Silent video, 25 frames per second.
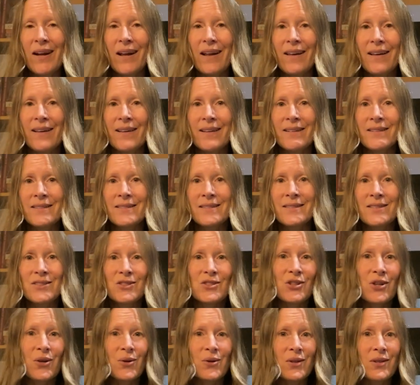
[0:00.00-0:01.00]
and
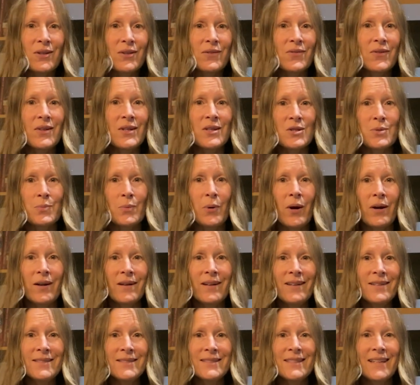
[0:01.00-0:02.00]
show you the finished
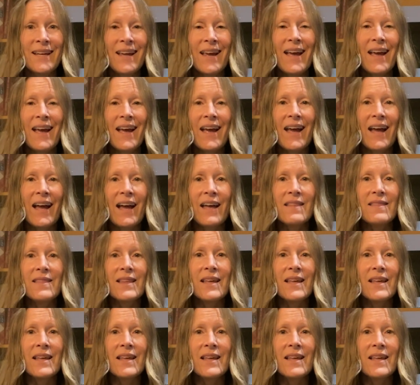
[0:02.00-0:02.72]
product. And